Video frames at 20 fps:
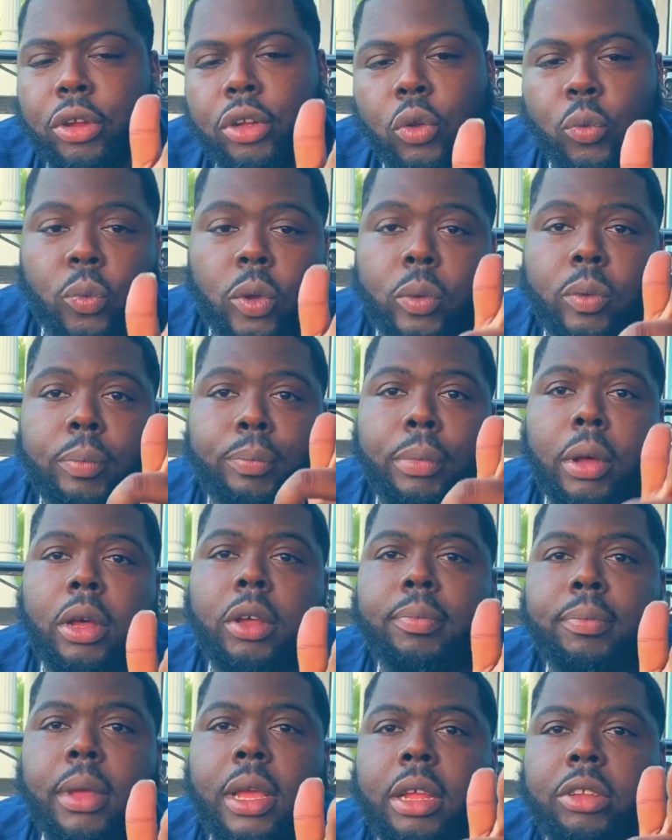on the way with
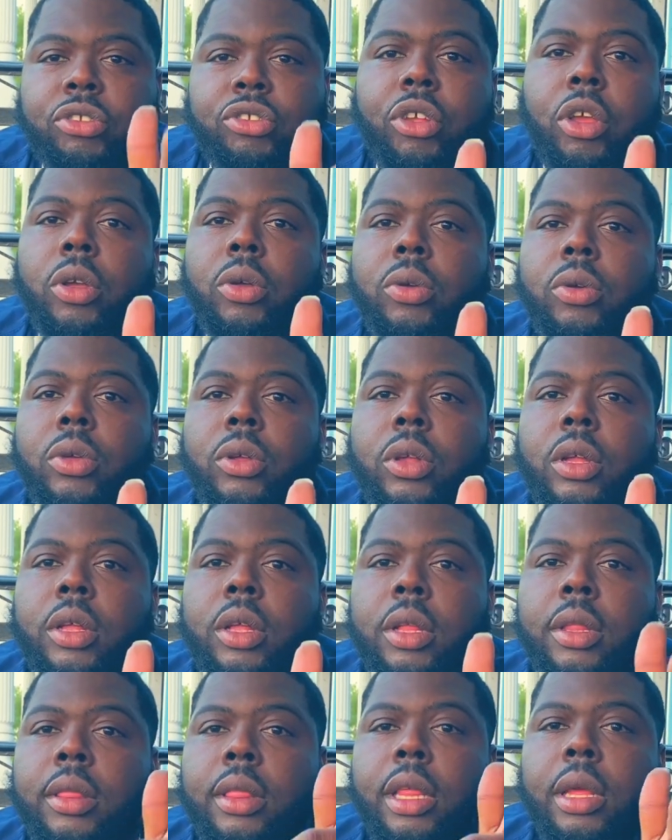Boss Man Jungle,
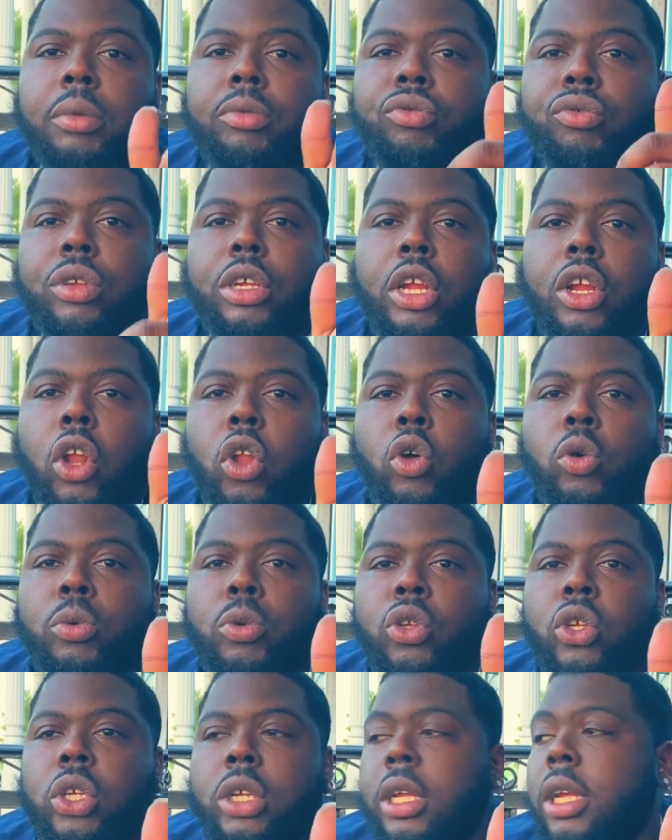CM3
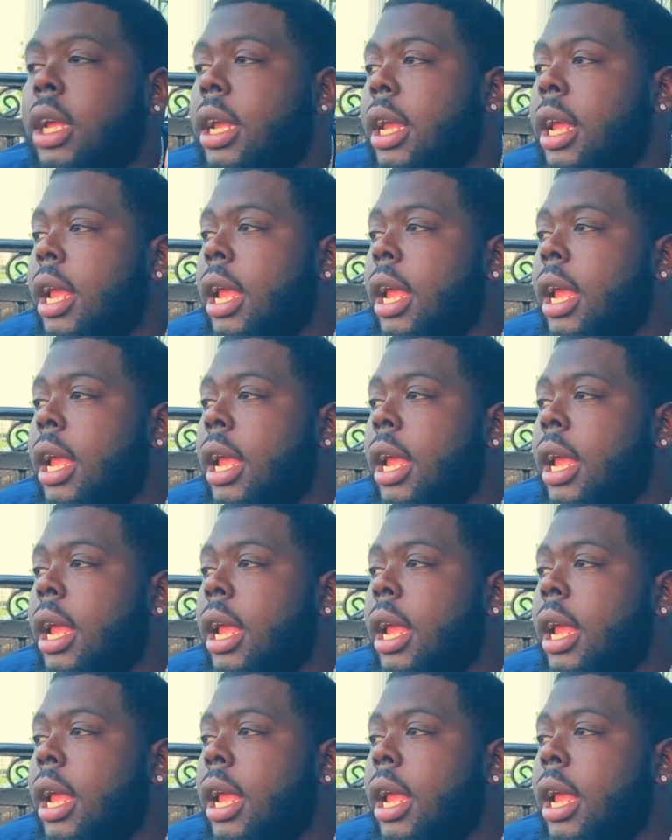Global shit.